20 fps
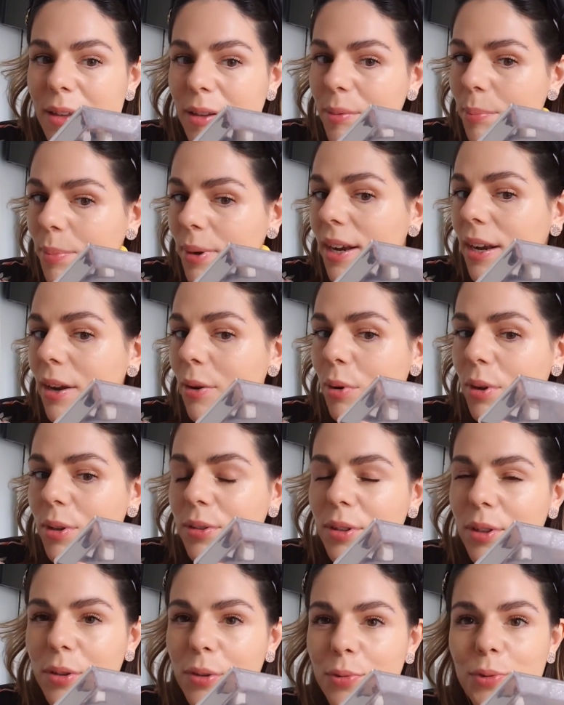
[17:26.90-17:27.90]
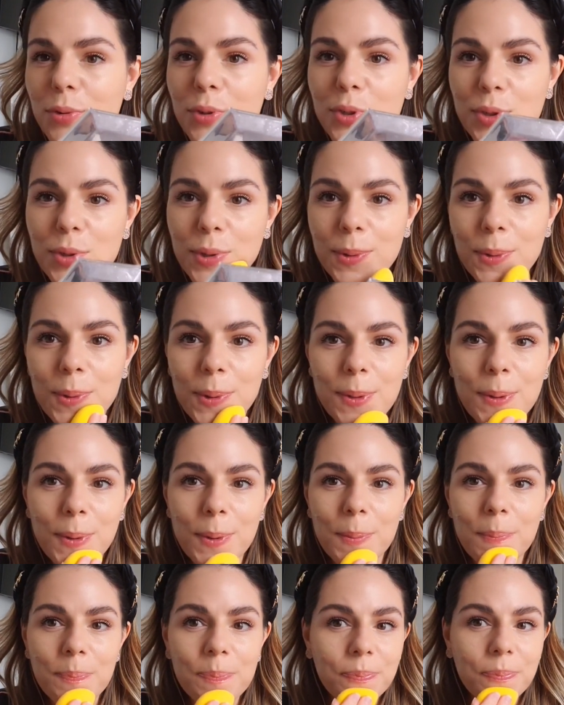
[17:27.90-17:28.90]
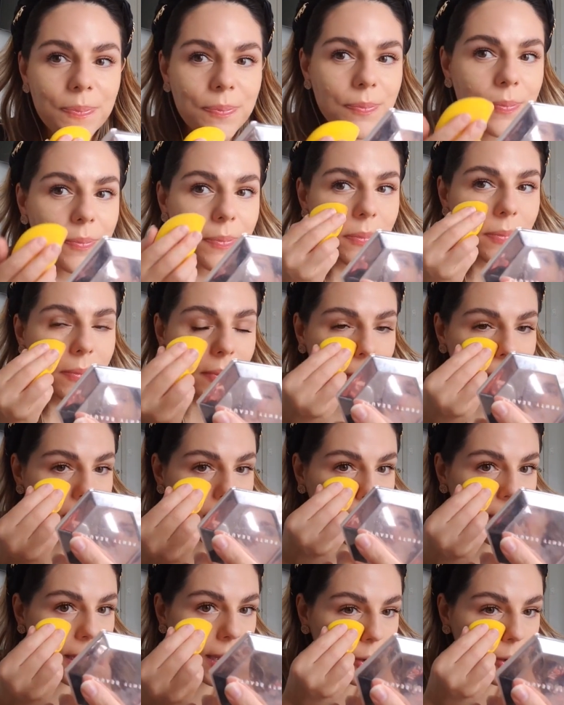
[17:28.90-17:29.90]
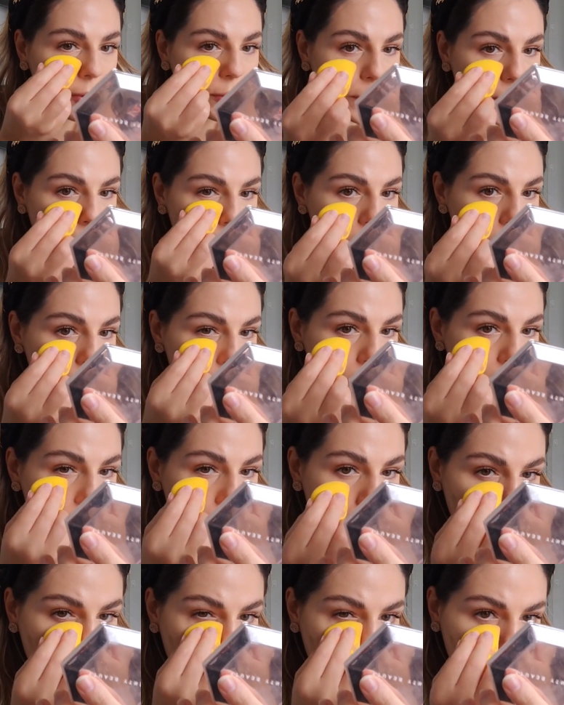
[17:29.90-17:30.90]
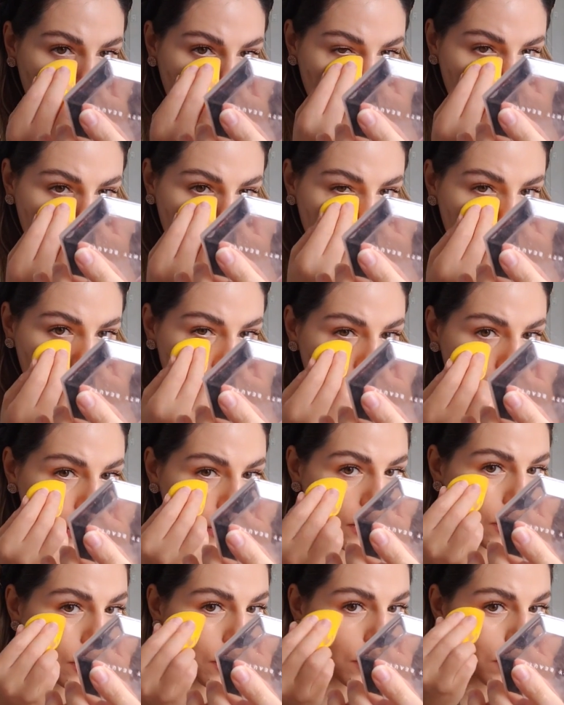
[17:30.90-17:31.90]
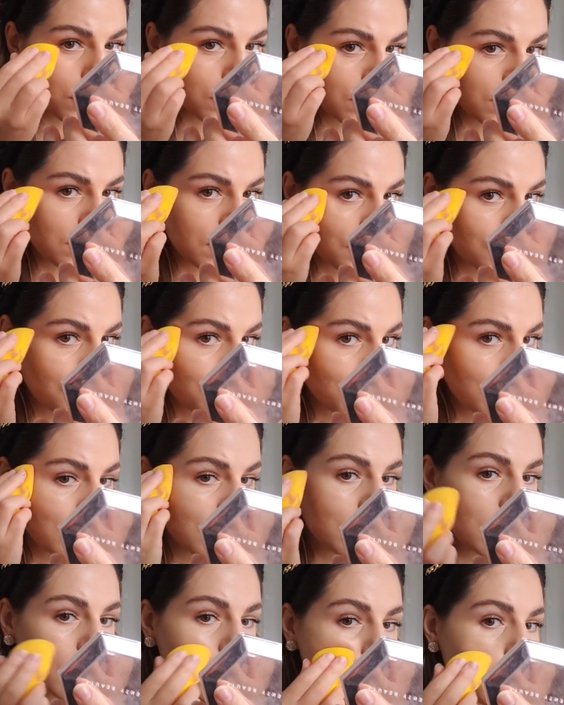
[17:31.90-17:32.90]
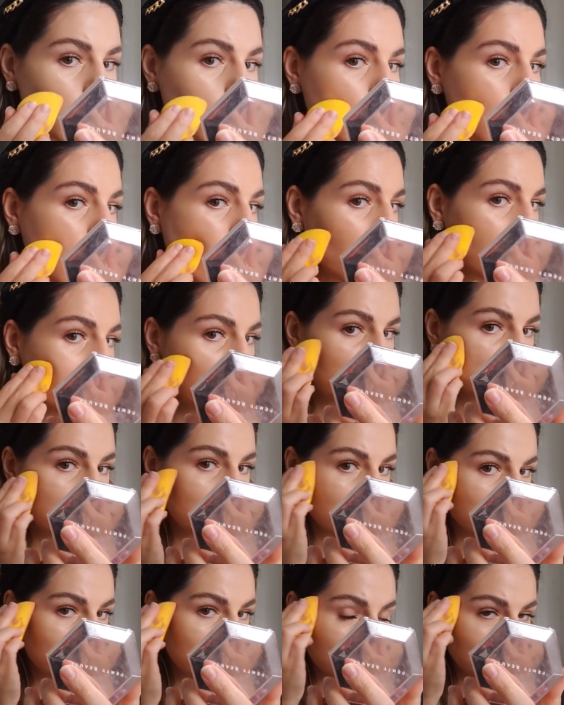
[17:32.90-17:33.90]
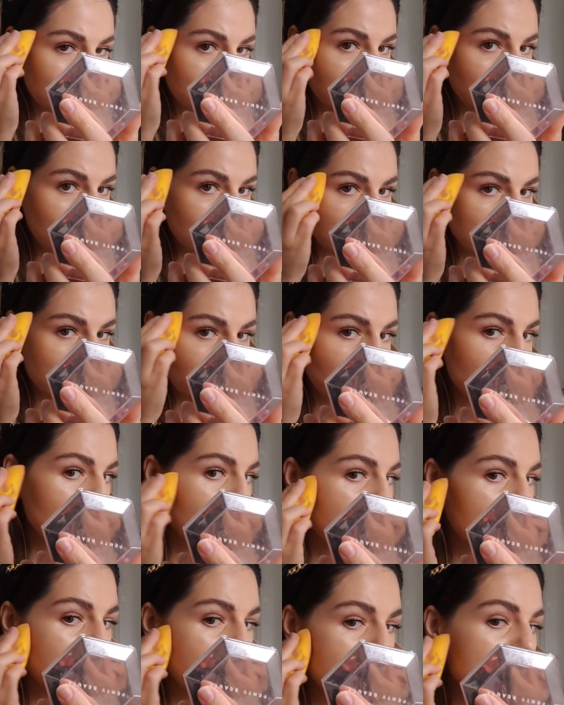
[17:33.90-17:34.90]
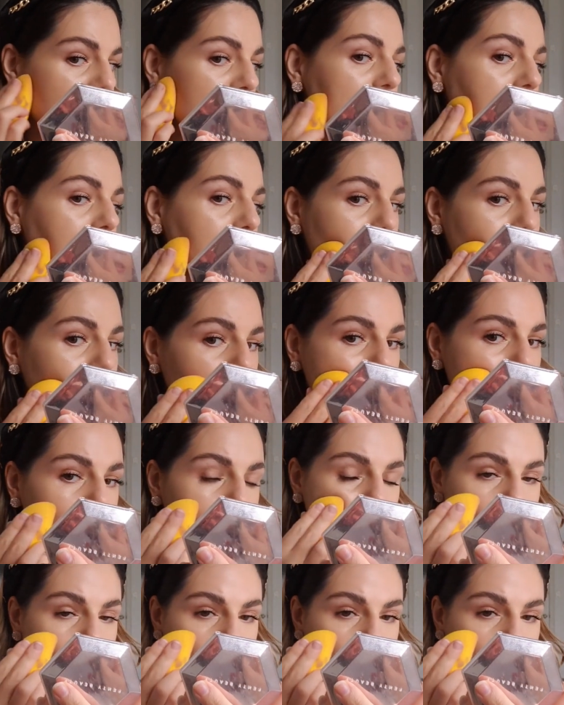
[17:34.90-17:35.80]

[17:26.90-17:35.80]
But I wanted to show you how to use all the different options, because everybody has different